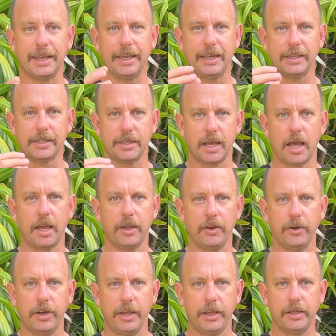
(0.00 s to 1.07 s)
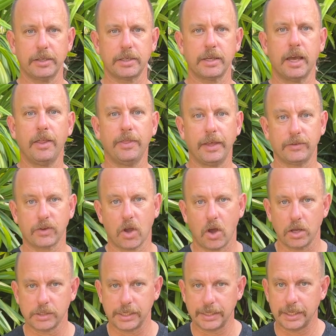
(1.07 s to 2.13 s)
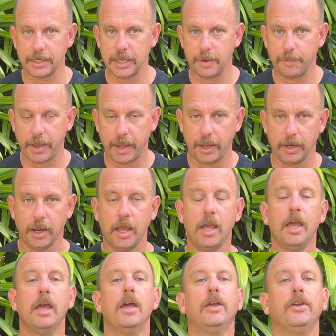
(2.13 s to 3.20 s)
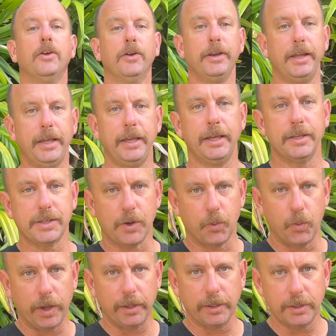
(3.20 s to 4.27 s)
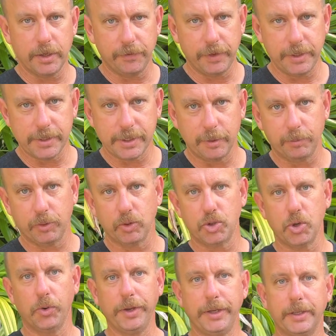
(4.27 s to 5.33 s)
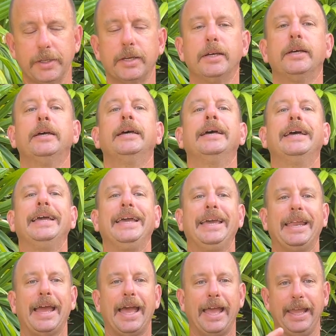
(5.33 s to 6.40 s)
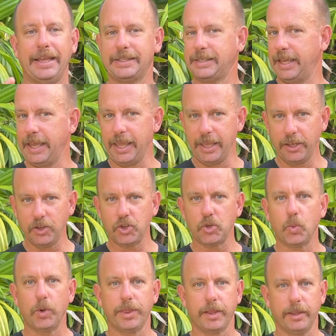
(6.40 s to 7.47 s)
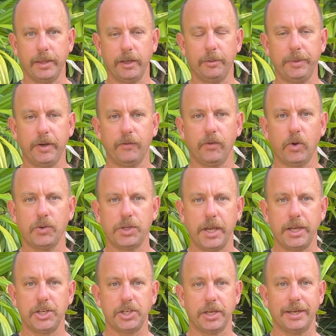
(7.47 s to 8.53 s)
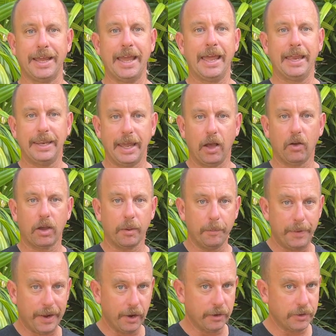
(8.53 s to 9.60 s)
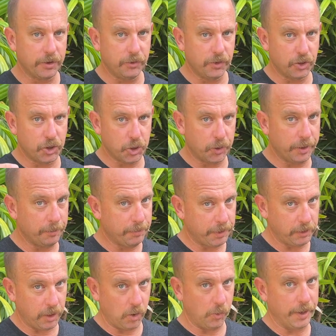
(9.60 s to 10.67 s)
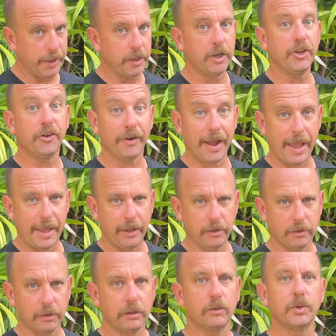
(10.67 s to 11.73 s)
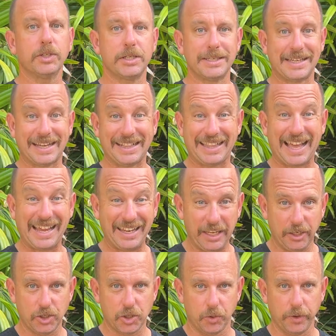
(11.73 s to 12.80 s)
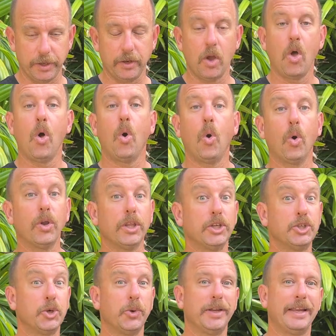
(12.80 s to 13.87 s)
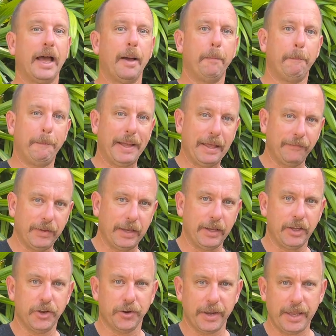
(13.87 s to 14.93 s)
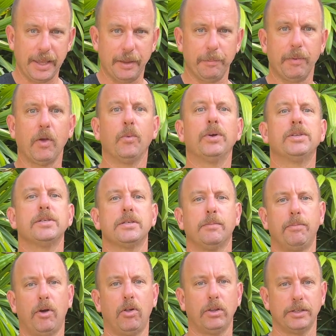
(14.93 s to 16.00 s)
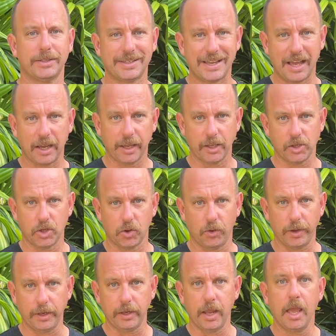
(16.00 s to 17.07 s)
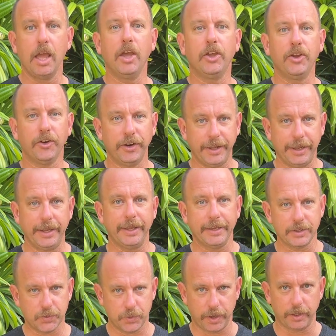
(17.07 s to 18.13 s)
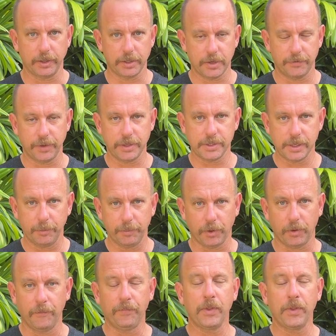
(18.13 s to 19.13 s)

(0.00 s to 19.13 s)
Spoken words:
It is not your knees that's causing the knee pain. Your knee is a relatively simple joint. It's a hinge with a little bit of rotation. Now, compared to the joint below it, your ankle, which is a gliding joint, or the joint above it, your hip, which is a ball and socket joint, your knee is relatively simple.